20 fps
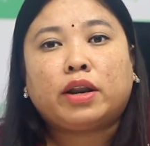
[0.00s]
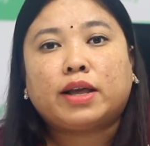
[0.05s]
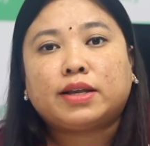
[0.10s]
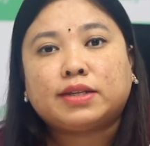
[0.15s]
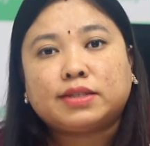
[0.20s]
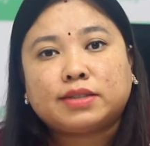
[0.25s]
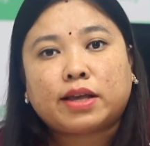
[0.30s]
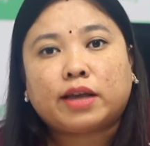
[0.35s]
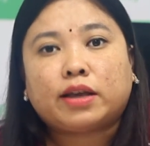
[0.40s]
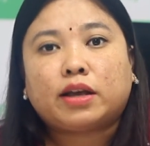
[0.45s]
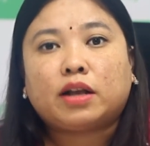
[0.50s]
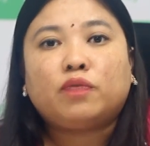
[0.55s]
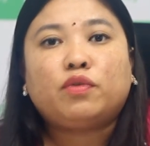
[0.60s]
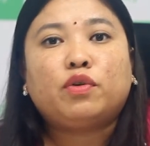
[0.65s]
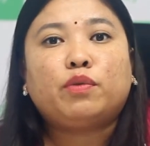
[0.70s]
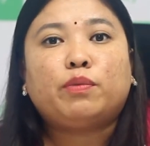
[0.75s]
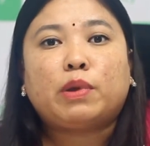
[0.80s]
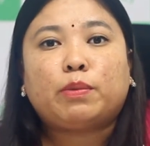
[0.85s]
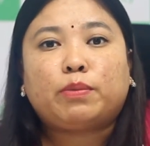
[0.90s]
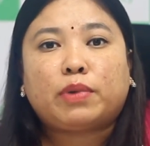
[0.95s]
Next cycle,
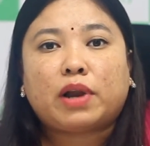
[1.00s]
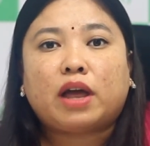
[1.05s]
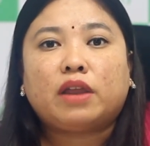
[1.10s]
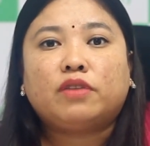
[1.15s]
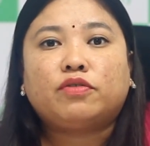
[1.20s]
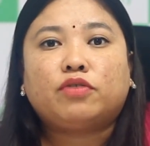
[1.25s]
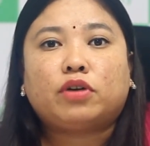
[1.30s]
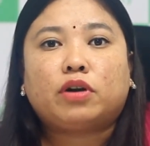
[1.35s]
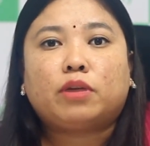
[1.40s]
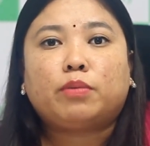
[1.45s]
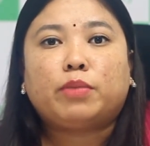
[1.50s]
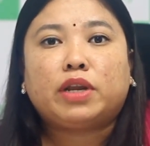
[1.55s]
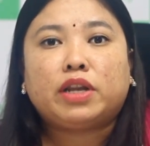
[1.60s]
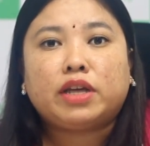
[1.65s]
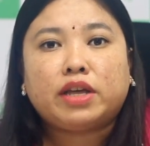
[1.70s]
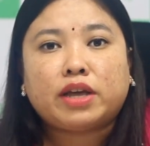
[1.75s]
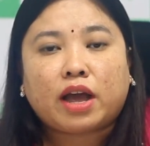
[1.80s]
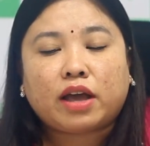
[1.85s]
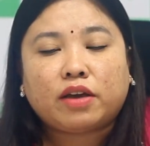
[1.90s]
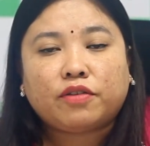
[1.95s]
we may plan for a
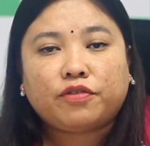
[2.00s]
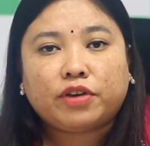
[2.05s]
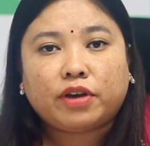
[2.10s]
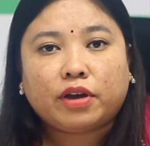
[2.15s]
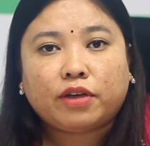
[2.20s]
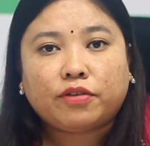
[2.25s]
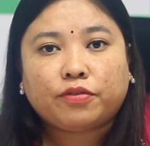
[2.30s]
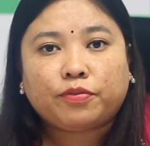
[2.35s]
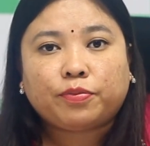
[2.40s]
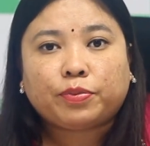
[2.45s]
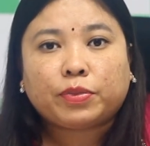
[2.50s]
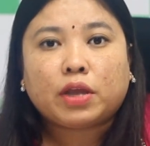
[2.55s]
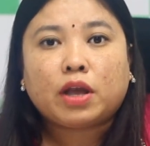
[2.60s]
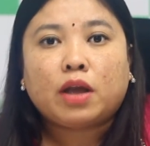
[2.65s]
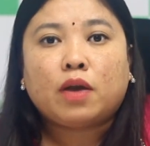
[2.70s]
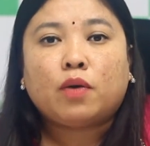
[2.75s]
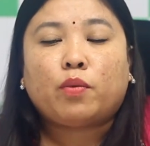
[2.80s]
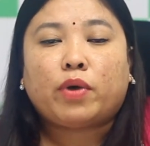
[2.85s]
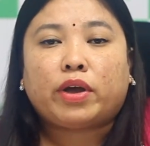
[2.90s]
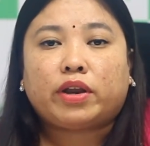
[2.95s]
mini IVF,
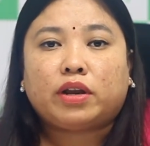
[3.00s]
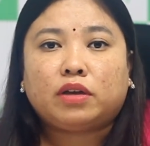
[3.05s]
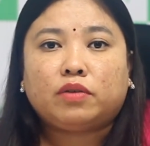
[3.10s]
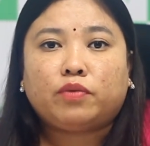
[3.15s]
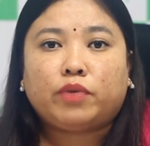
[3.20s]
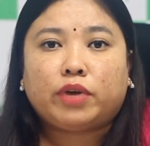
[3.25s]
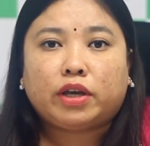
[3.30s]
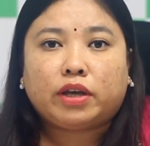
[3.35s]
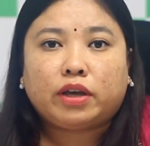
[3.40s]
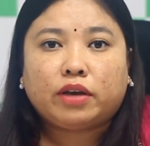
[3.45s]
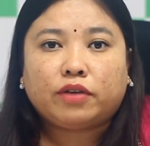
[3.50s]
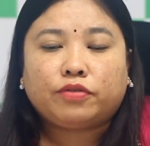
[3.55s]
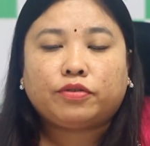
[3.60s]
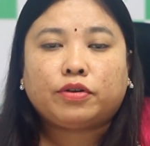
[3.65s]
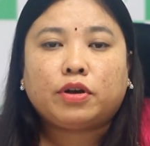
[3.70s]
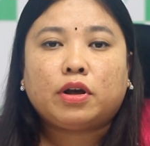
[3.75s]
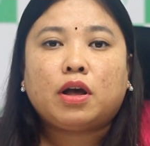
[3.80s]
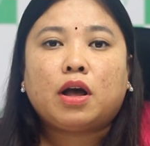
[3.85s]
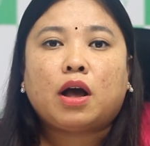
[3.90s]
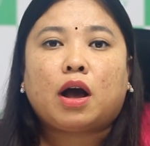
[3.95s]
wherein we
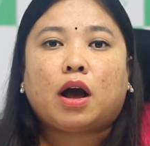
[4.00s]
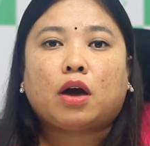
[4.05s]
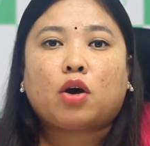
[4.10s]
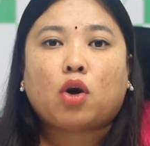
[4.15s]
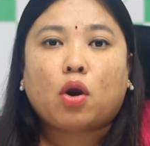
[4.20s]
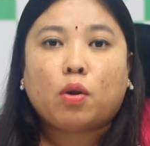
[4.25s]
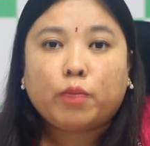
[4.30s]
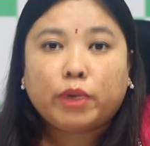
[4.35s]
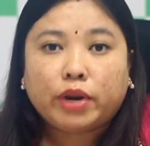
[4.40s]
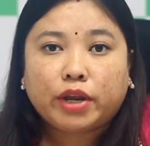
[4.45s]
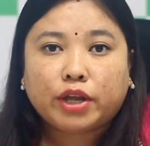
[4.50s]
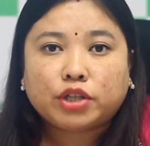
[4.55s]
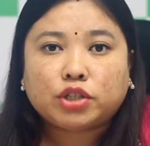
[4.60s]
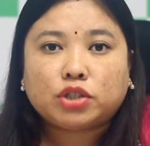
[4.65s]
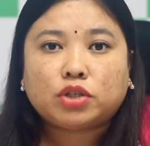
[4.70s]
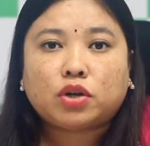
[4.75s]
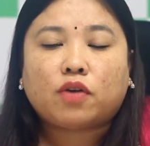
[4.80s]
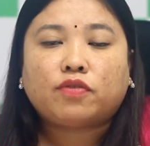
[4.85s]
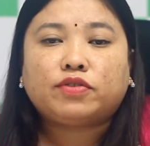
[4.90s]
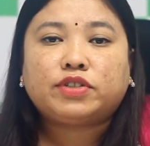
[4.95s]
give a
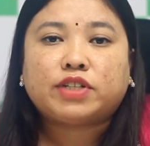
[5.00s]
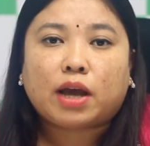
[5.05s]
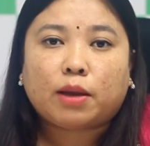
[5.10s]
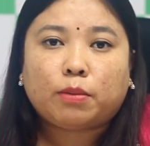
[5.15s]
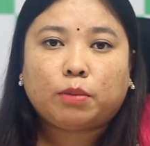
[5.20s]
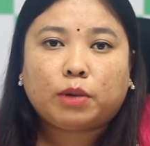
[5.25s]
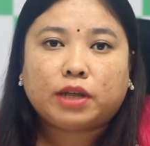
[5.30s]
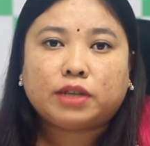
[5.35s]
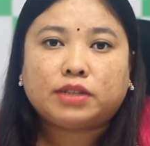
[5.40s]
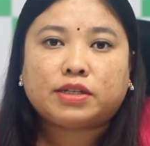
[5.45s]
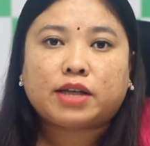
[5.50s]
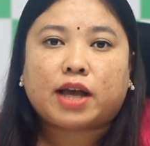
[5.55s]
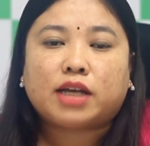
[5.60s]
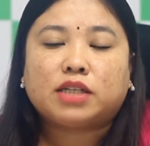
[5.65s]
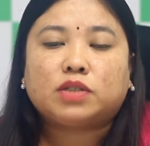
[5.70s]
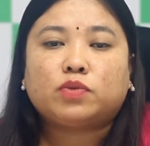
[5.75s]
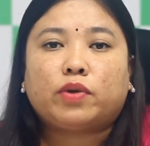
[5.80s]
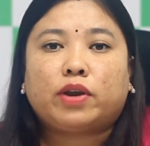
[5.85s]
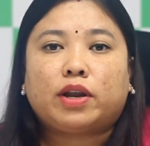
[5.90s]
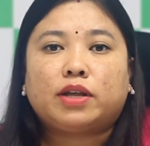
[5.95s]
combination of tablets
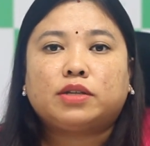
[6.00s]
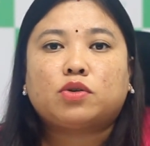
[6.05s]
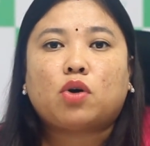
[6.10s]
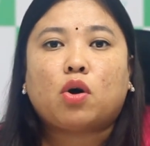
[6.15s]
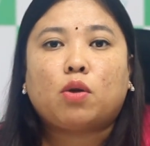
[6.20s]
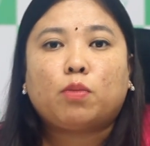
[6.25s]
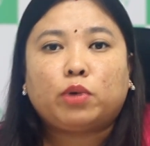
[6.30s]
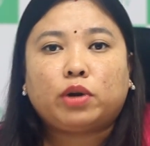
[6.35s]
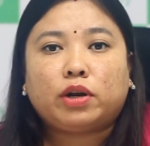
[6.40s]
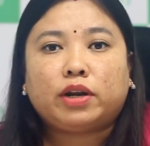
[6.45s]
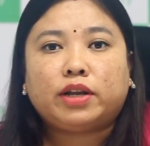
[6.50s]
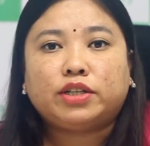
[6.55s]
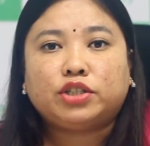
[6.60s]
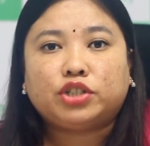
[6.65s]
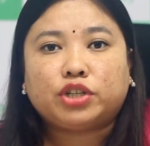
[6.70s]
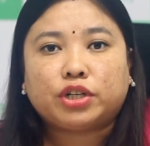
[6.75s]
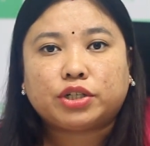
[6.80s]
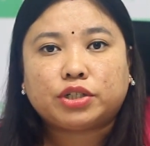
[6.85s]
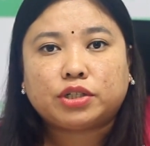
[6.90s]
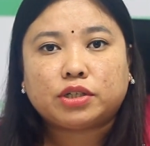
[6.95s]
as well as hormonal
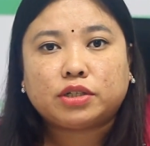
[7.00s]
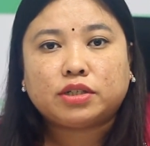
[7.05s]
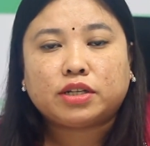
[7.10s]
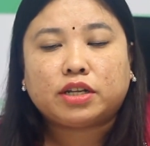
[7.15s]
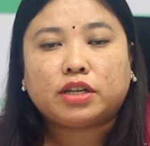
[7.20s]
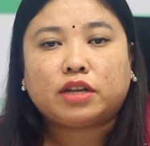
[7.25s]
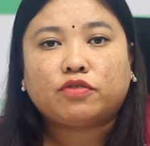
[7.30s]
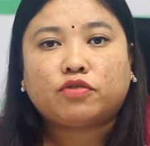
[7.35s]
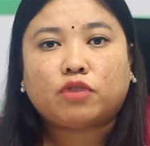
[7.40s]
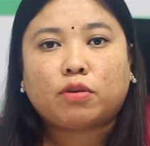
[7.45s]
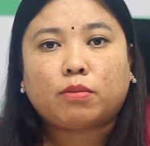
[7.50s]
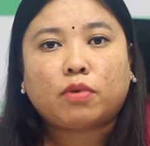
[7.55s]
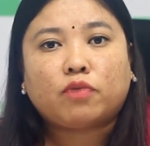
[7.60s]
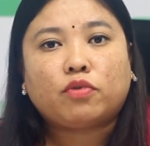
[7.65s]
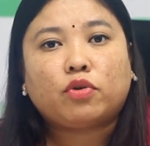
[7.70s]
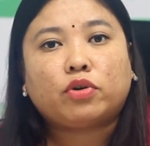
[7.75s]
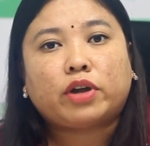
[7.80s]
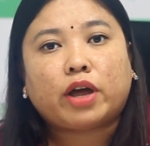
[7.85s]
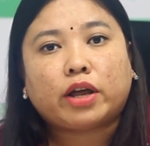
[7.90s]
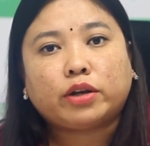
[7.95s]
injections in the form
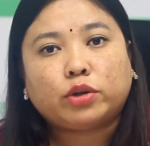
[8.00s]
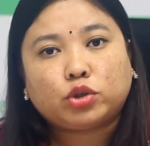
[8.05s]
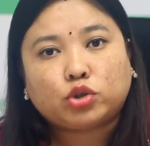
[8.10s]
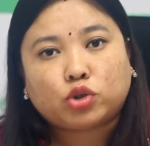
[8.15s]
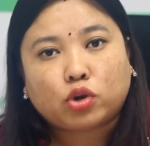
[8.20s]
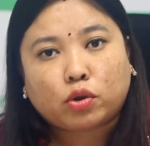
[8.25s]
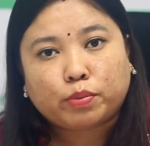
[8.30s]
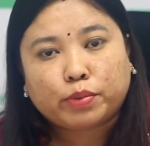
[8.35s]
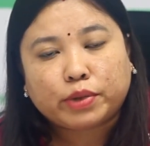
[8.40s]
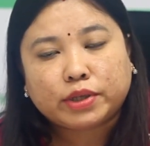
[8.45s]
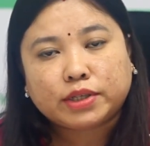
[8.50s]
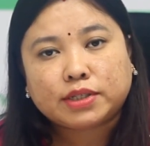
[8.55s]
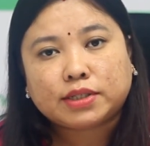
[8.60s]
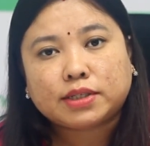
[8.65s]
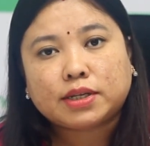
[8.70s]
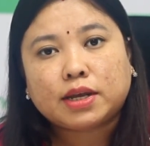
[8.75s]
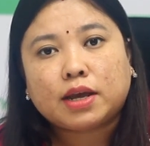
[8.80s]
of gonadotropins